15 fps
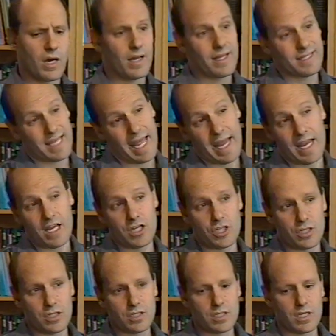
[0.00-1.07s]
as
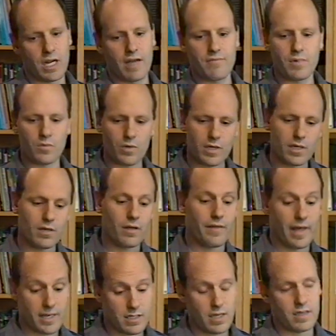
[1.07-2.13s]
agents, and I've been working on
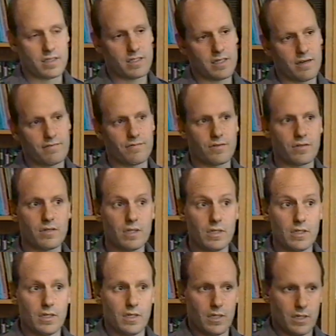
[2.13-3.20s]
that kind of stuff for
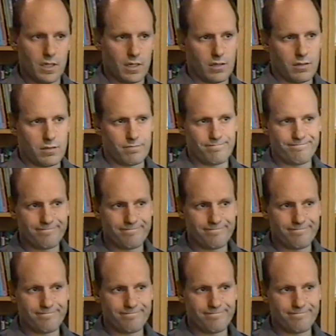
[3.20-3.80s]
a good,